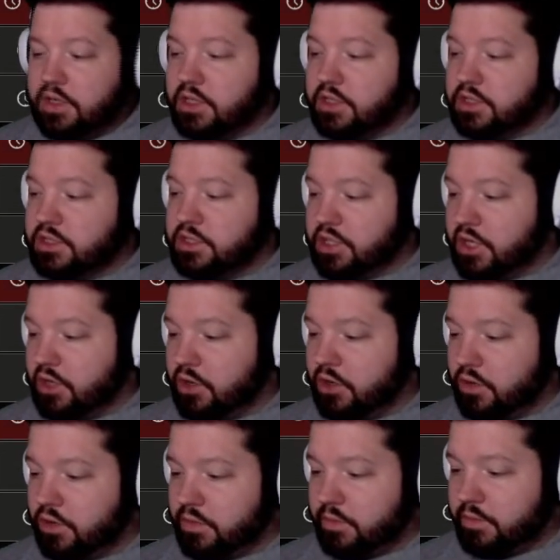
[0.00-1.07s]

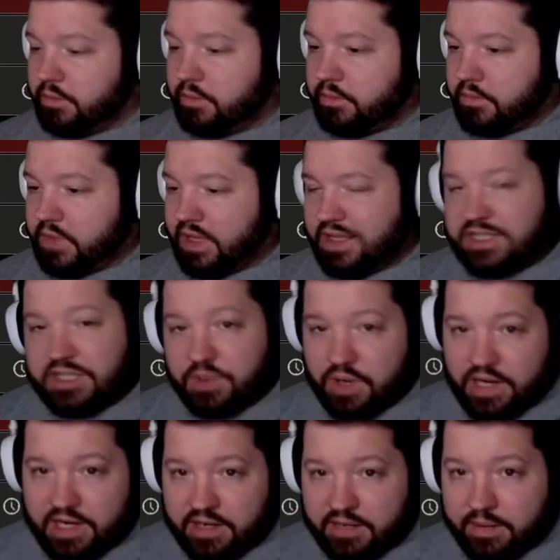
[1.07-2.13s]
So let's see what I
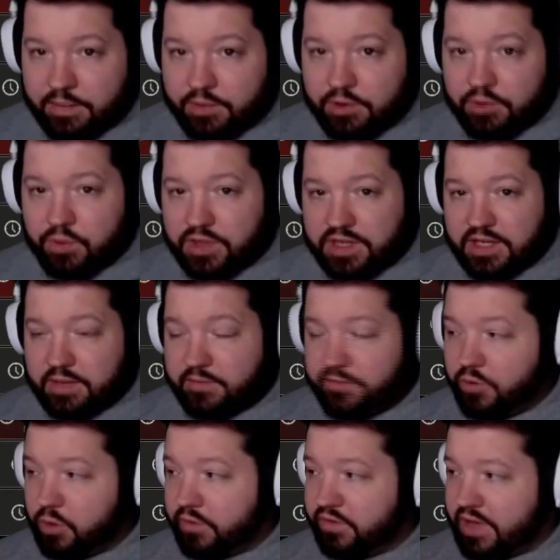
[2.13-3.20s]
can come up with the
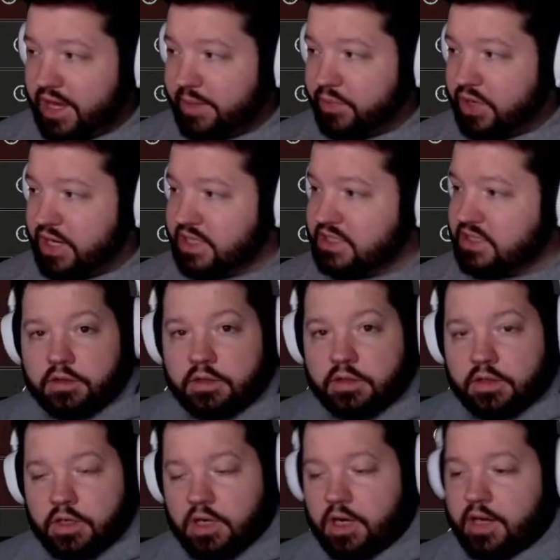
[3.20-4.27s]
M4 for that price.
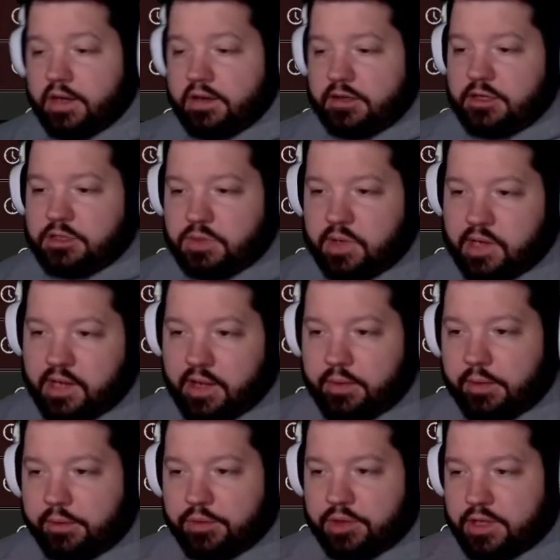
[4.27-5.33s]
Alright, and here's what I came
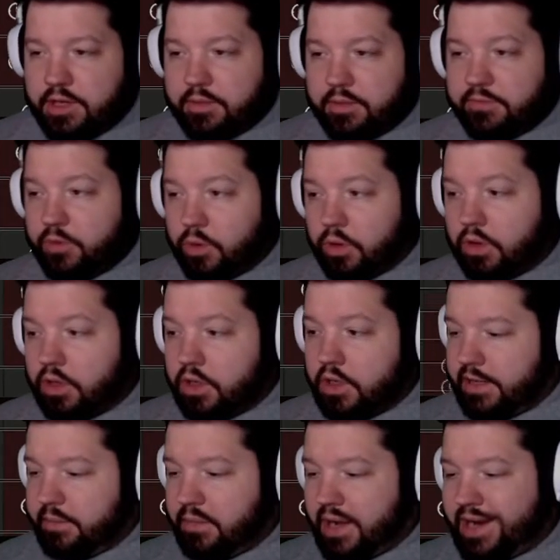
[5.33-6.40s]
up with the M4.
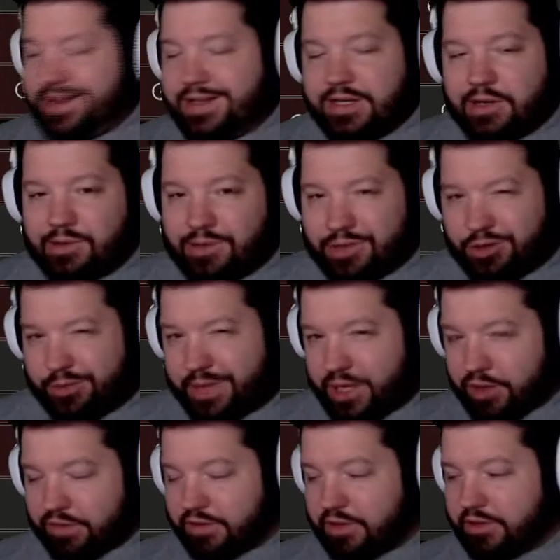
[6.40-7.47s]
I did go a little bit
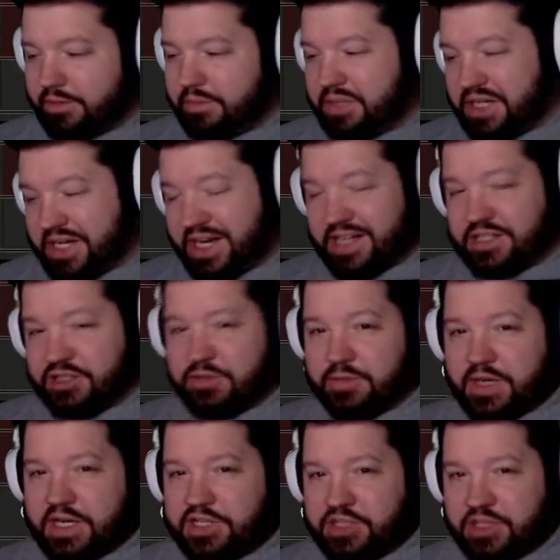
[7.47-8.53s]
over, but not too
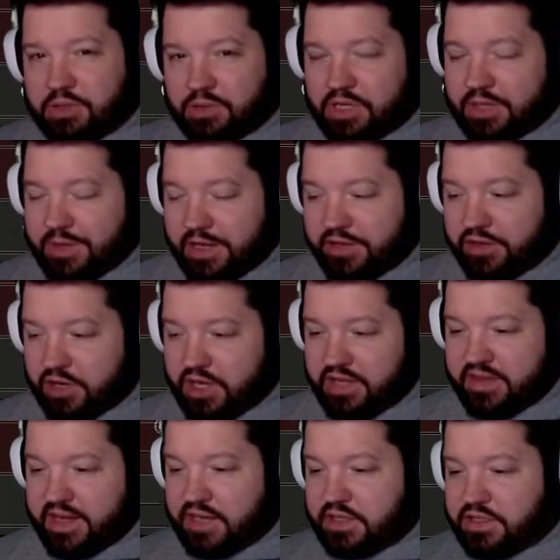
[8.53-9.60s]
much, only about
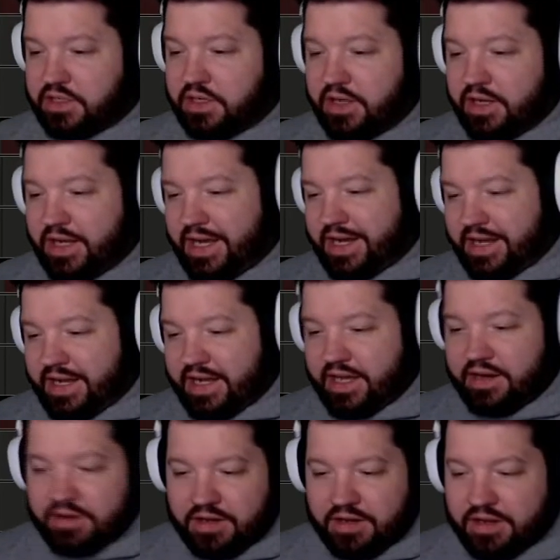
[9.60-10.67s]
30,000. And
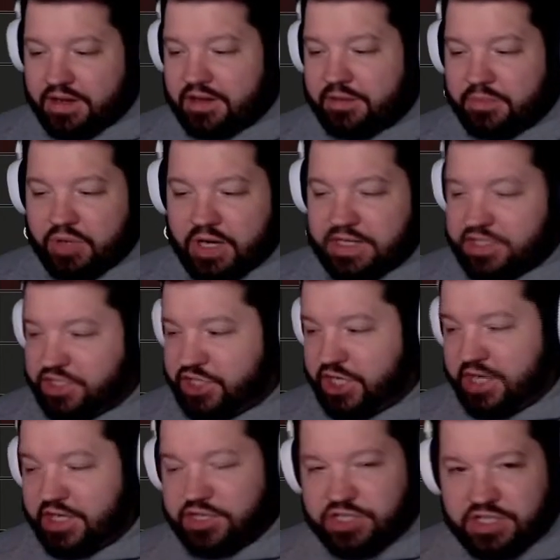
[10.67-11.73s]
again, prices
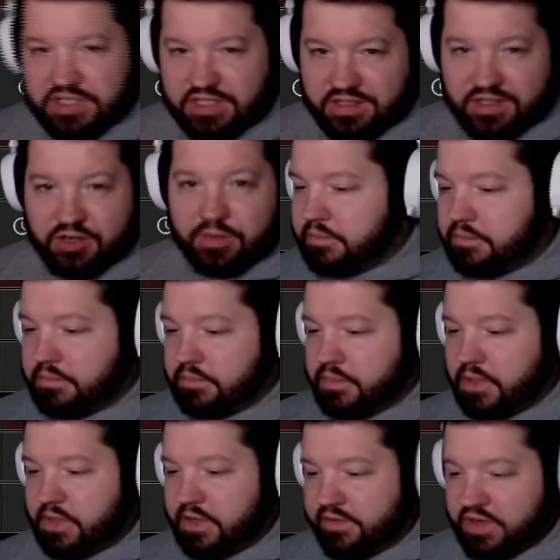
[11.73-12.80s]
change just a little bit.
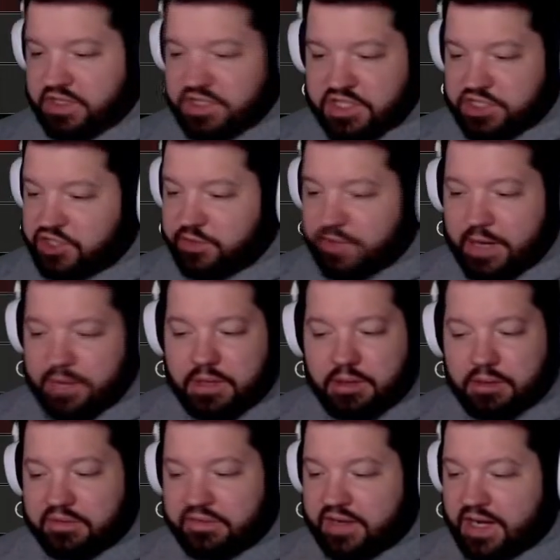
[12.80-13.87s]
For instance, you might be able
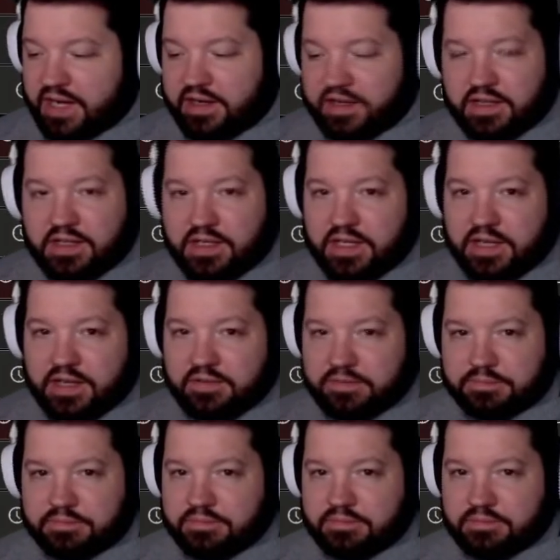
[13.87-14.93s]
to find a
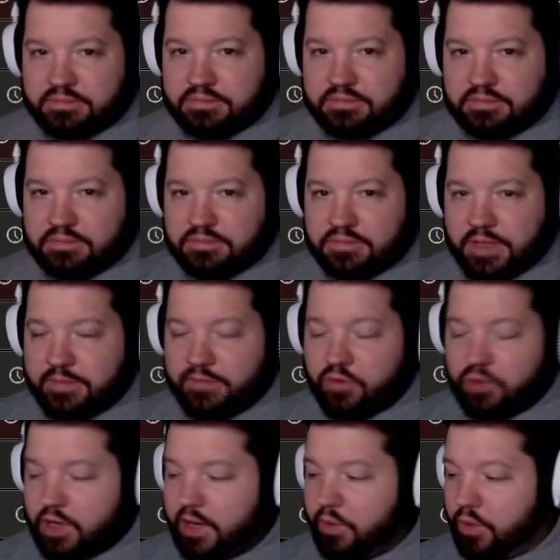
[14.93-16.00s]

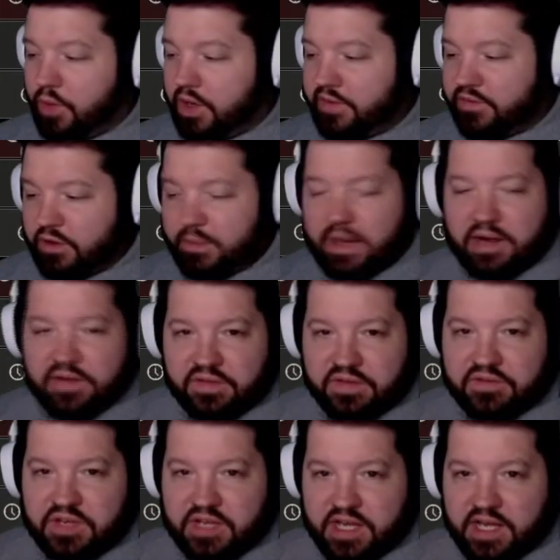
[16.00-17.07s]
M4A1 for about
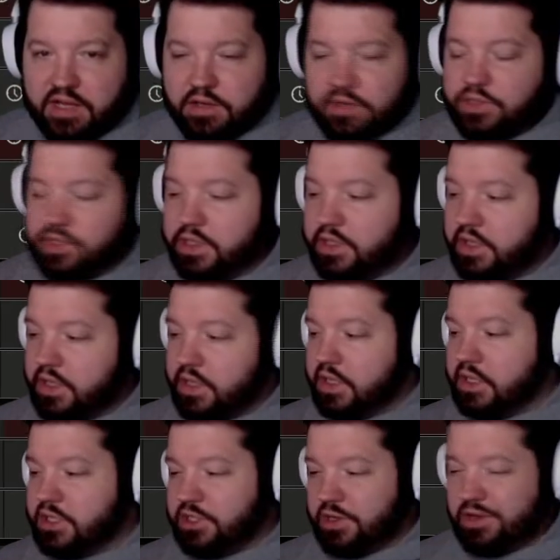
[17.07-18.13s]
50K usually.
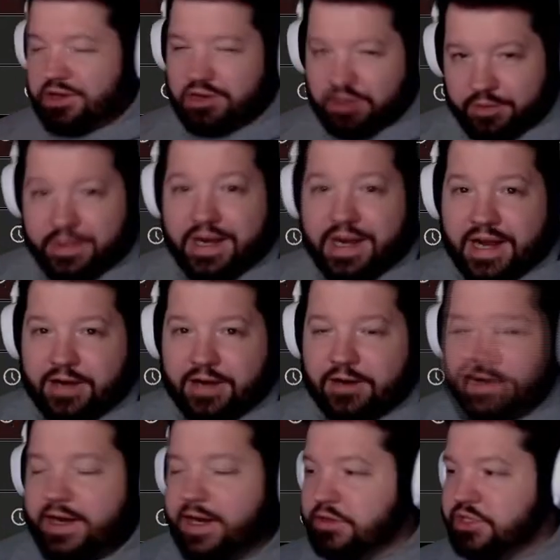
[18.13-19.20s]
So they're a little bit higher right
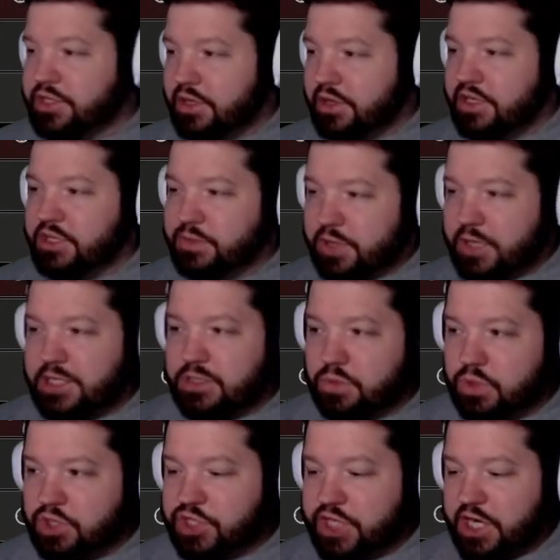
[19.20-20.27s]
now. So these prices
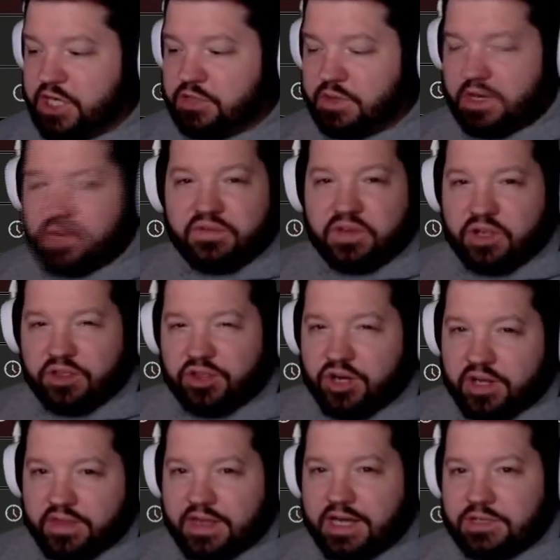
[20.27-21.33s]
will change, but I don't feel
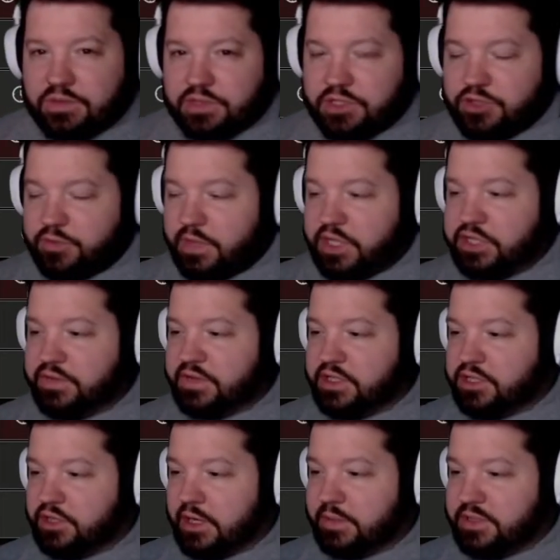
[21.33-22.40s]
30,000 was too much of a
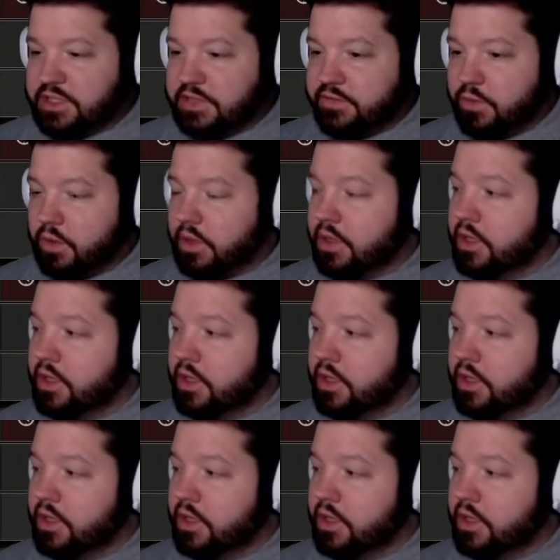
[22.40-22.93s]
discrepancy for it.